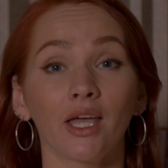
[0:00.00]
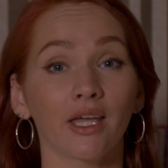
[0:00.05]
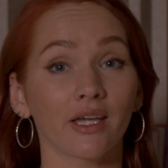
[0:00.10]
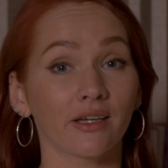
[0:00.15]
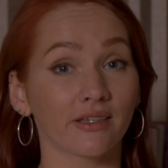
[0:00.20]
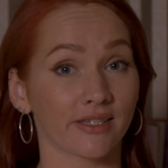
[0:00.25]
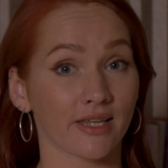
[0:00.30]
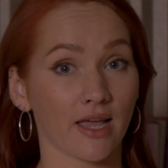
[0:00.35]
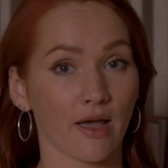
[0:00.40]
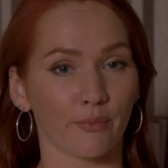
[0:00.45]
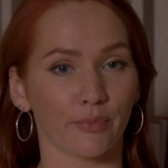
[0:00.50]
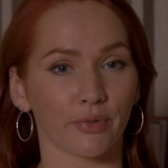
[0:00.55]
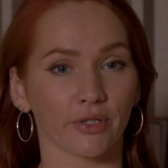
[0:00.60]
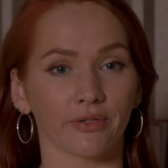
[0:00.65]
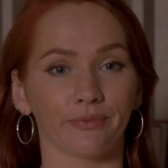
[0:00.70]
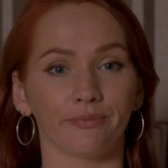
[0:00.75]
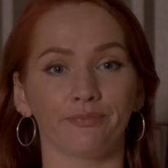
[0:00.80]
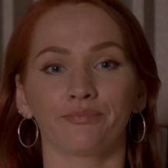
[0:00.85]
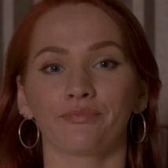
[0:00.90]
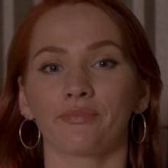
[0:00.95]

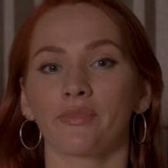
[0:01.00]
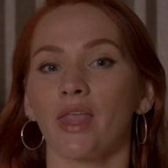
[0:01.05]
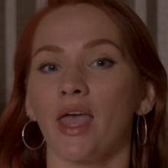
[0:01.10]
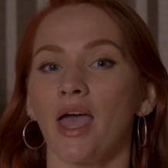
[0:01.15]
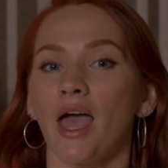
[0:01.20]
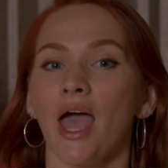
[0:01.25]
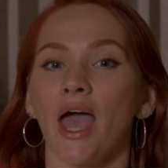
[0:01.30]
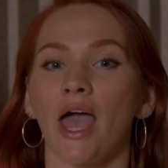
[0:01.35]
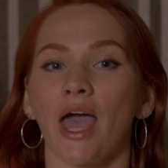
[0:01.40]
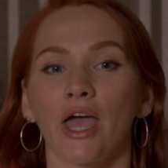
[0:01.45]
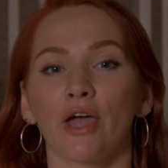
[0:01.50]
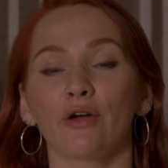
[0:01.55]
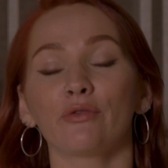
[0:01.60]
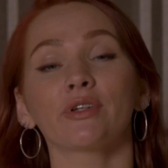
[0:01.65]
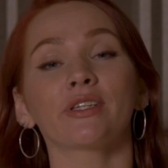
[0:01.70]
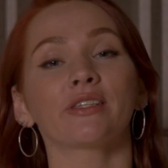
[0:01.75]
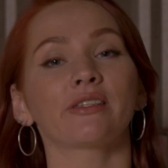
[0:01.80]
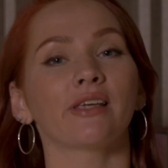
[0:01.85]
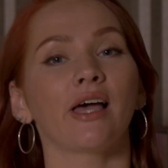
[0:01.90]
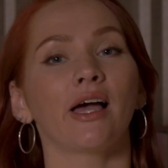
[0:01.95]
Example.
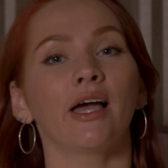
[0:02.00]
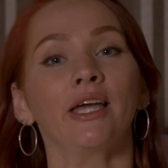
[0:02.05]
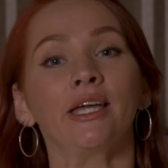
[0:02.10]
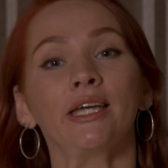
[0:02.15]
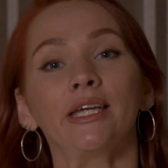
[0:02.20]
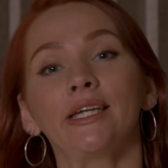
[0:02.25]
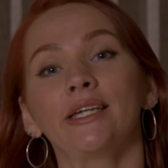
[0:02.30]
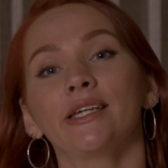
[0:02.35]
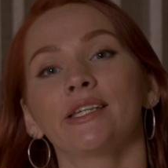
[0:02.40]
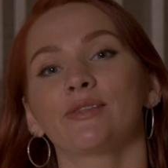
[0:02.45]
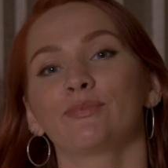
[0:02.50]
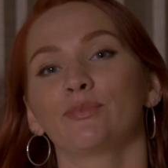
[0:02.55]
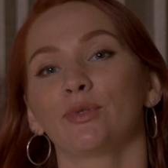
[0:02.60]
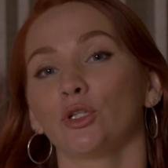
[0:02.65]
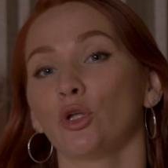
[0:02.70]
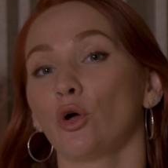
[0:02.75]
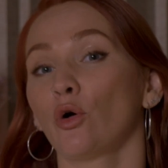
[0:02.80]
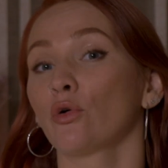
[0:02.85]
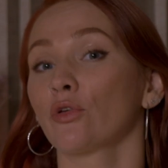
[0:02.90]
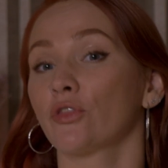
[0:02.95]
RSI is
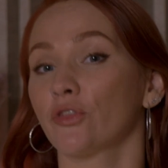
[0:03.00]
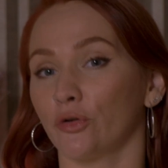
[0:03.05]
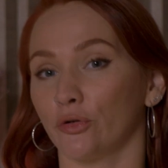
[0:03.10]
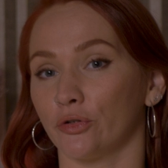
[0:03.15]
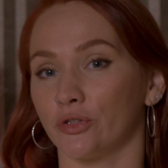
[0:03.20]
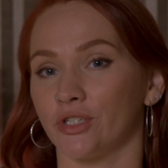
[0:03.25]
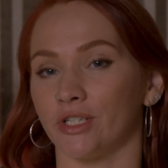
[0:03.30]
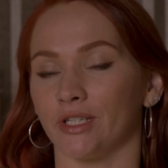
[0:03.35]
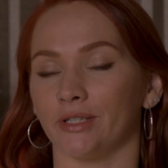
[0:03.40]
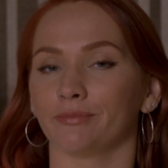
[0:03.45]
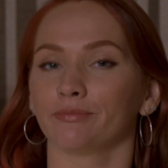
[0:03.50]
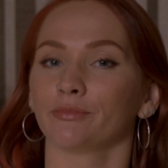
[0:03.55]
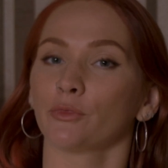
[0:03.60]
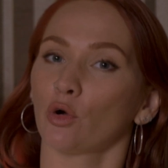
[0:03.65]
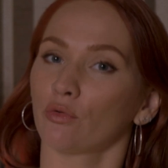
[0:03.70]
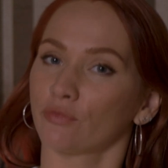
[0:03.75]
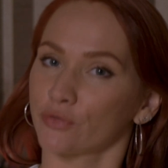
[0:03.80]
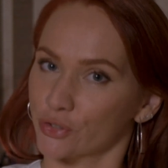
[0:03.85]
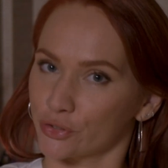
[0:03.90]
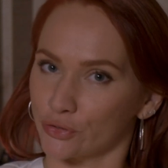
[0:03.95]
below 30,
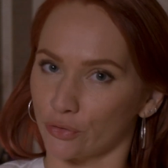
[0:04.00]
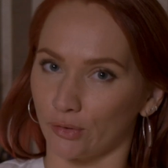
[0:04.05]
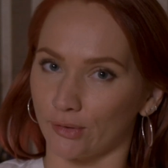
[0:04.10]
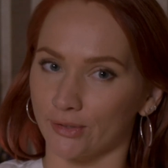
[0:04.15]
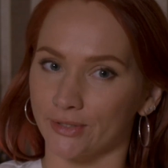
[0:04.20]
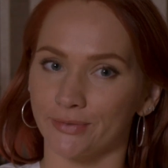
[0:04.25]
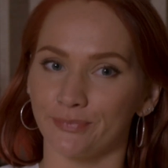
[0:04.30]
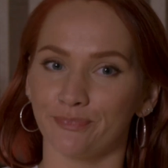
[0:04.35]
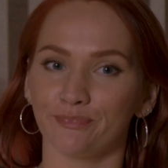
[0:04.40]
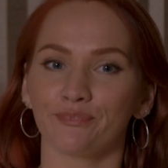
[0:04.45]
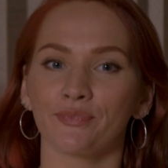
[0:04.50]
oversold.